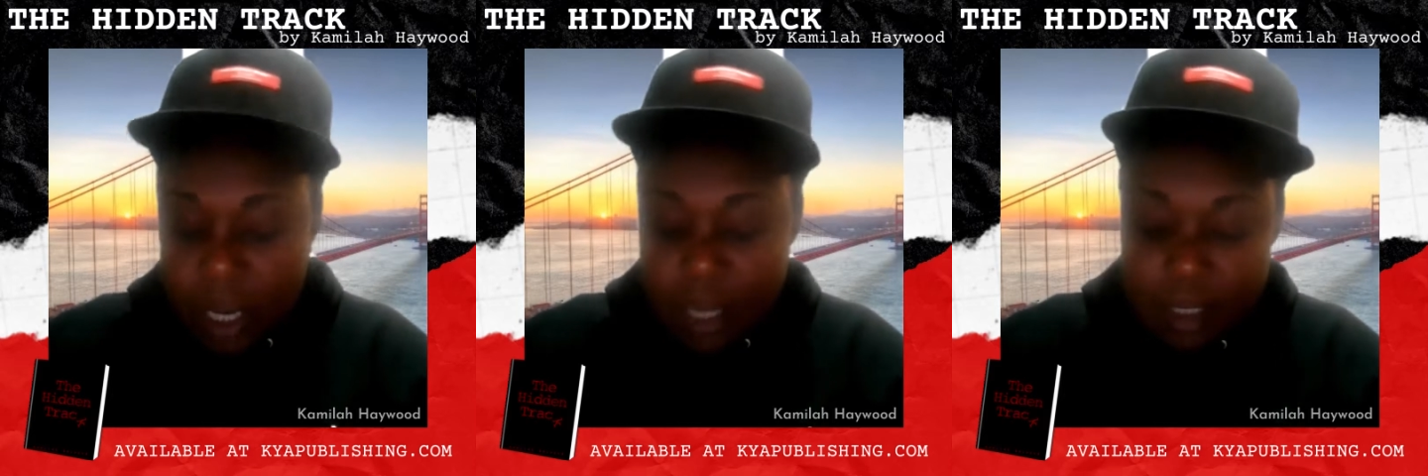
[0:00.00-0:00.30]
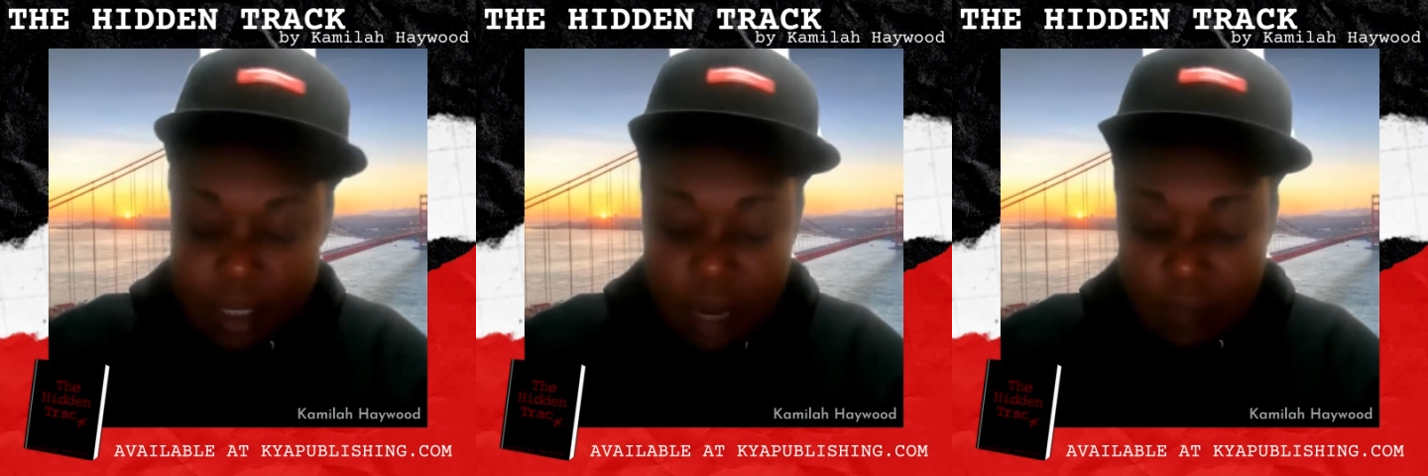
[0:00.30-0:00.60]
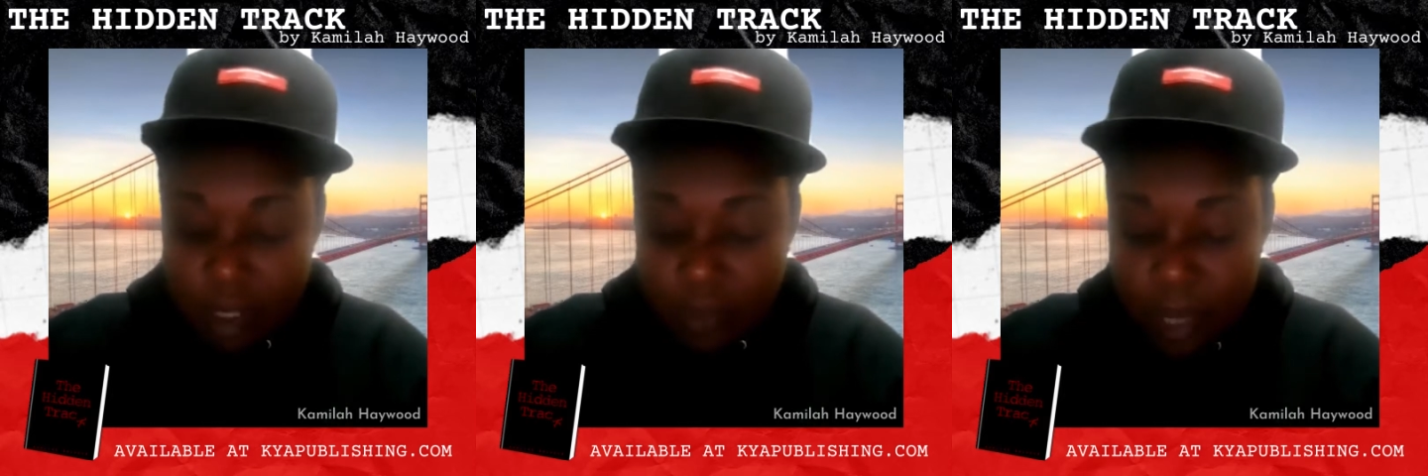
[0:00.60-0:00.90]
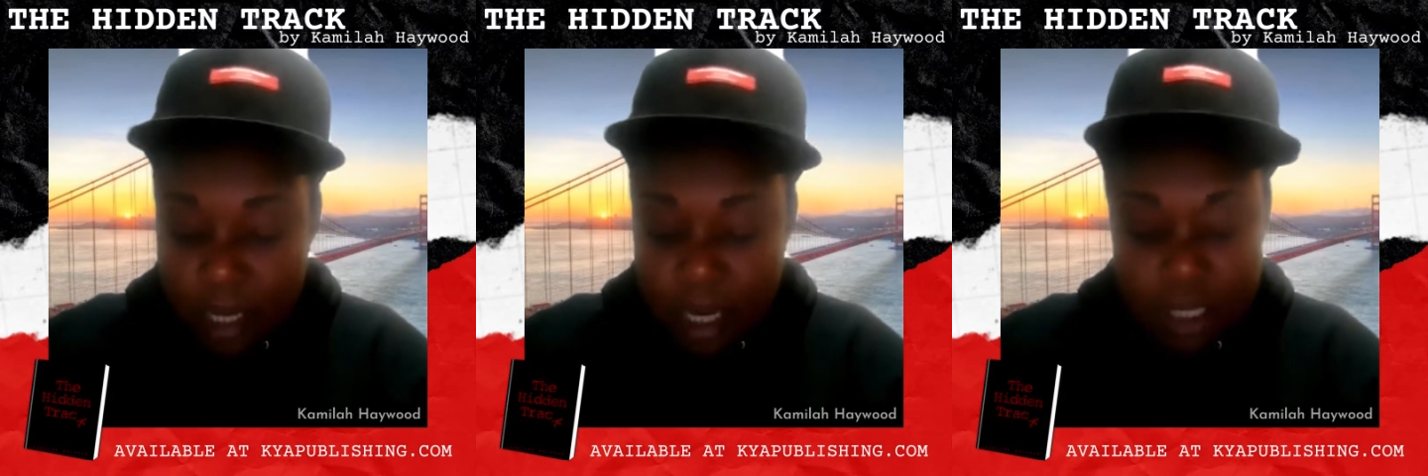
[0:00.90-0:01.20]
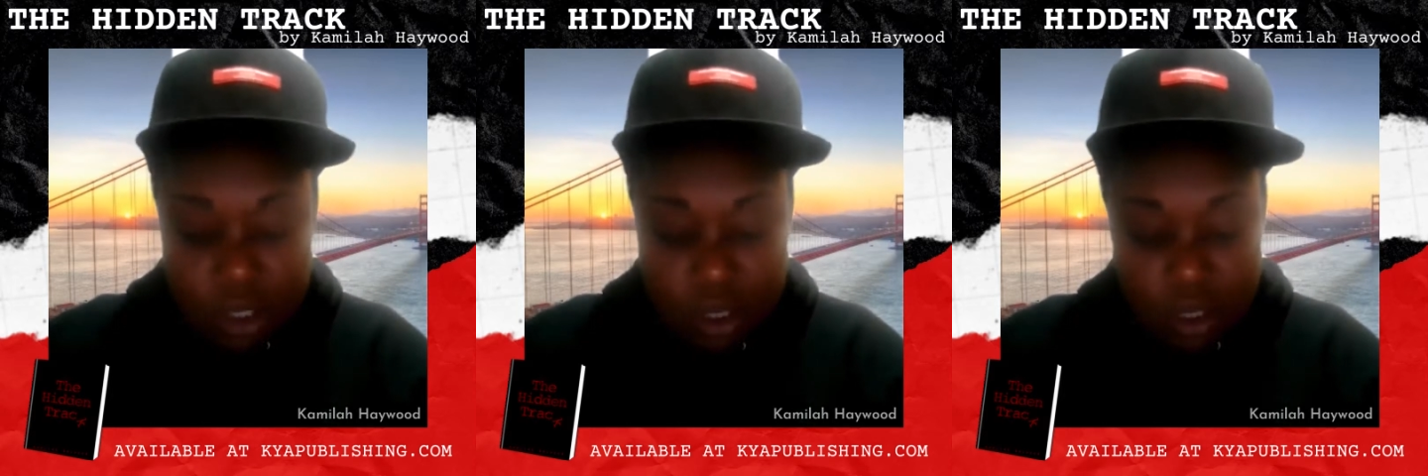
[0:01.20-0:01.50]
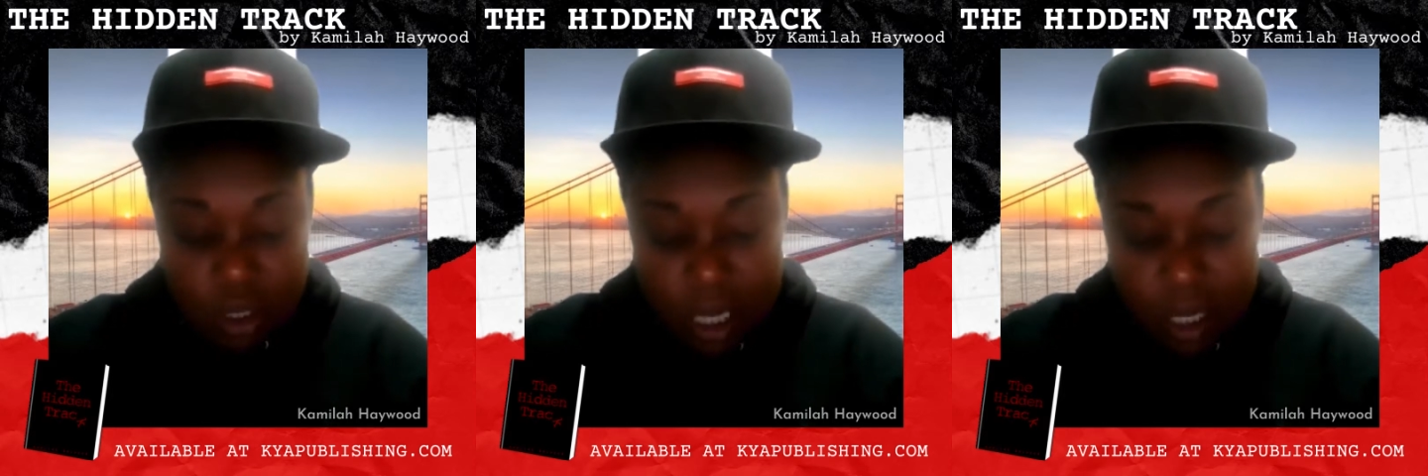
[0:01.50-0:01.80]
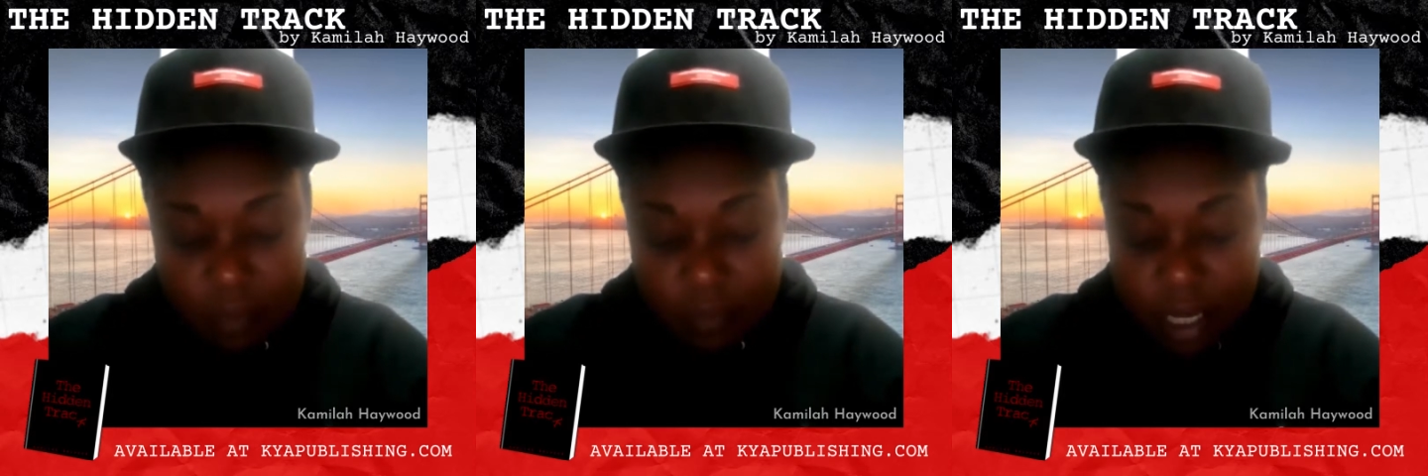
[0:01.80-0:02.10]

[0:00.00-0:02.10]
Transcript: I did not respond. I just looked at him.